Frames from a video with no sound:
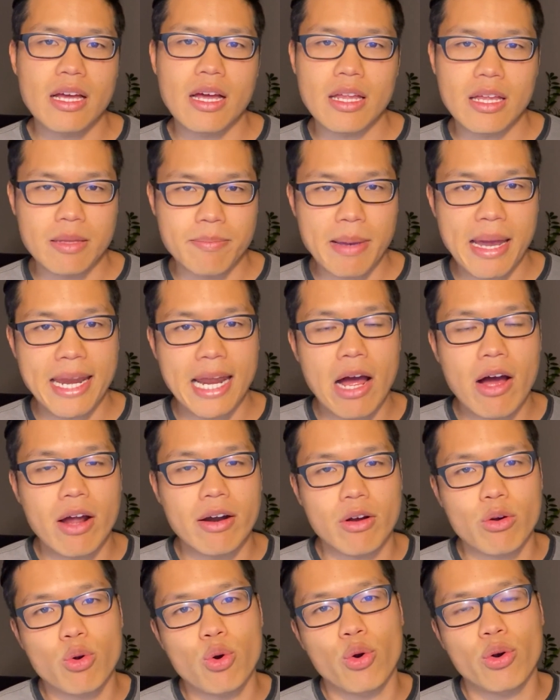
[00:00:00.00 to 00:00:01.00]
paid out on a
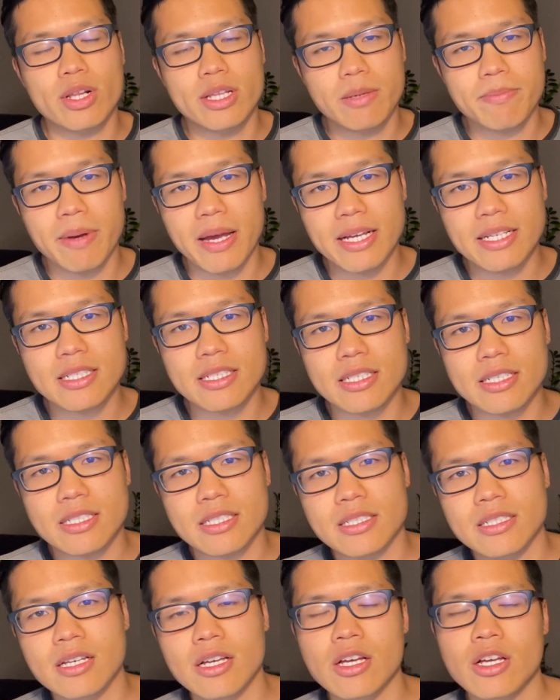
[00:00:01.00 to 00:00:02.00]
quarterly
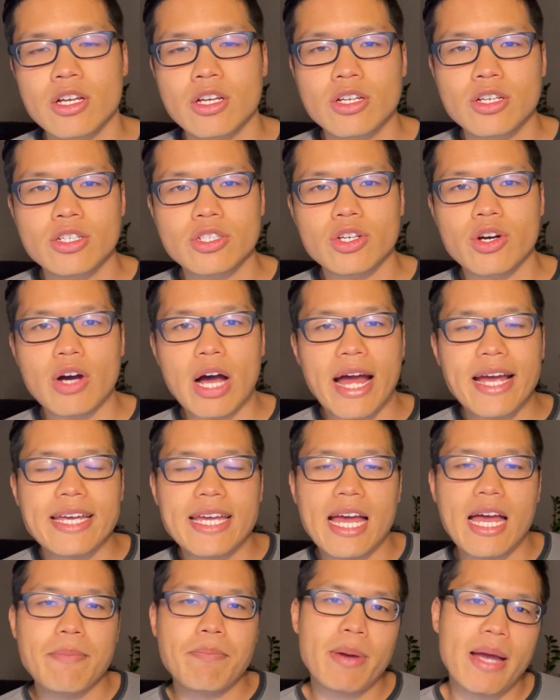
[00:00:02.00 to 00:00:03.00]
basis. So I
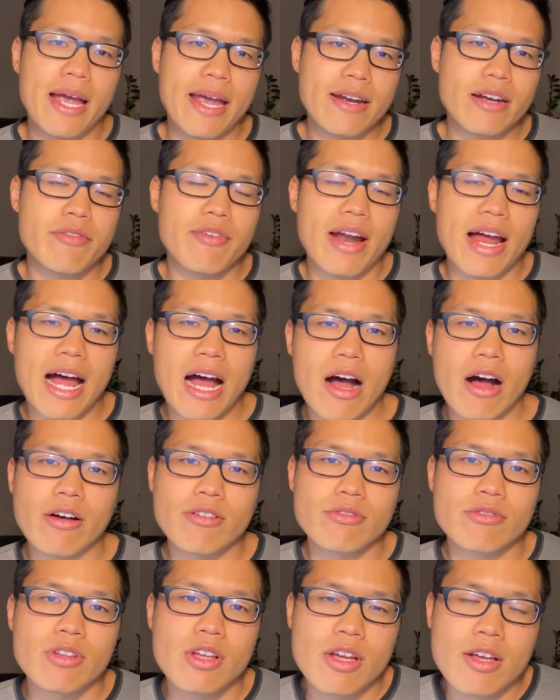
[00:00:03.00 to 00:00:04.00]
get paid
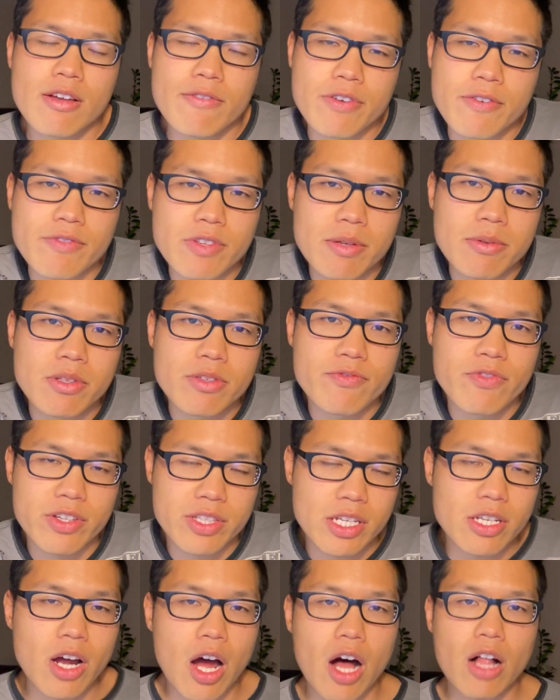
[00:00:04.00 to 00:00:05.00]
around
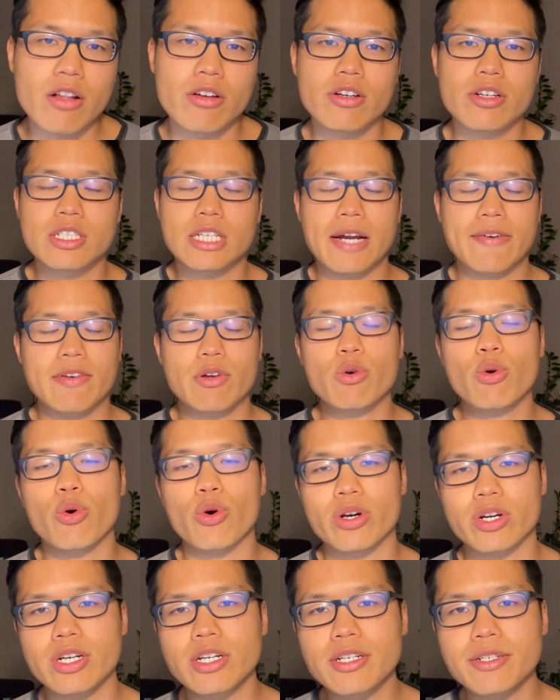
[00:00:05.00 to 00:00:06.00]
$50 every
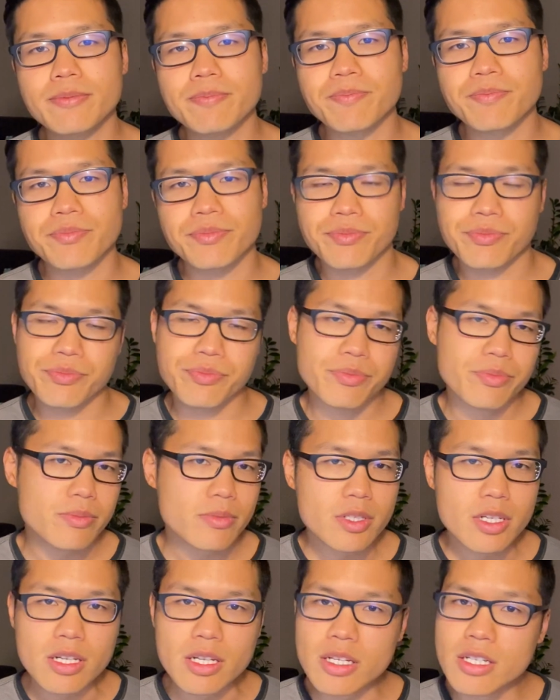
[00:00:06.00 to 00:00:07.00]
quarter
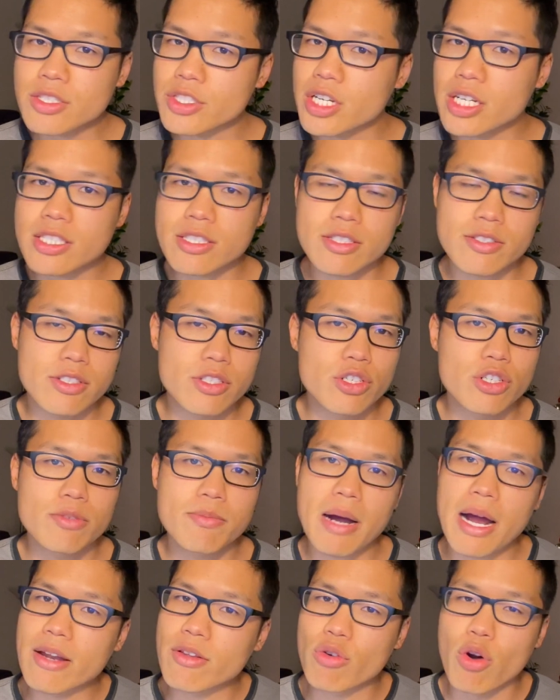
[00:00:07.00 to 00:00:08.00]
just to do
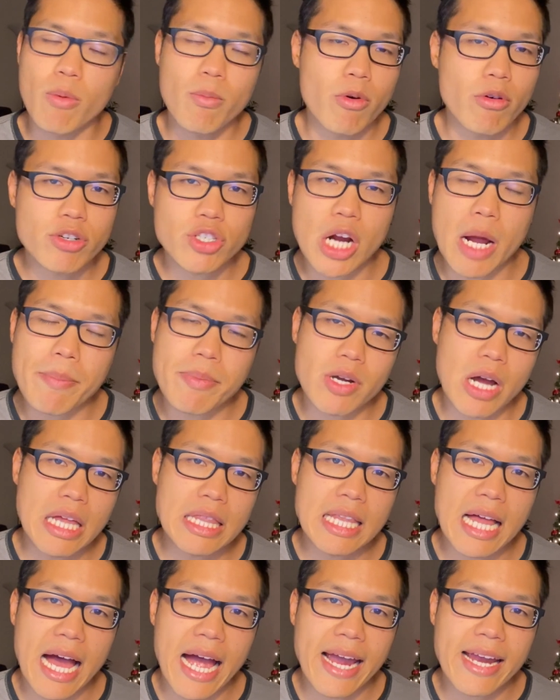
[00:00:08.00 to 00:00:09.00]
my normal shopping
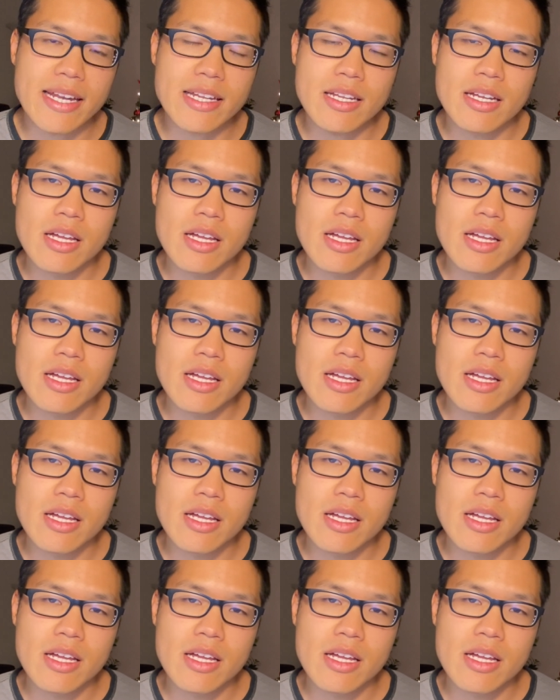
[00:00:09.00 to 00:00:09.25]
online.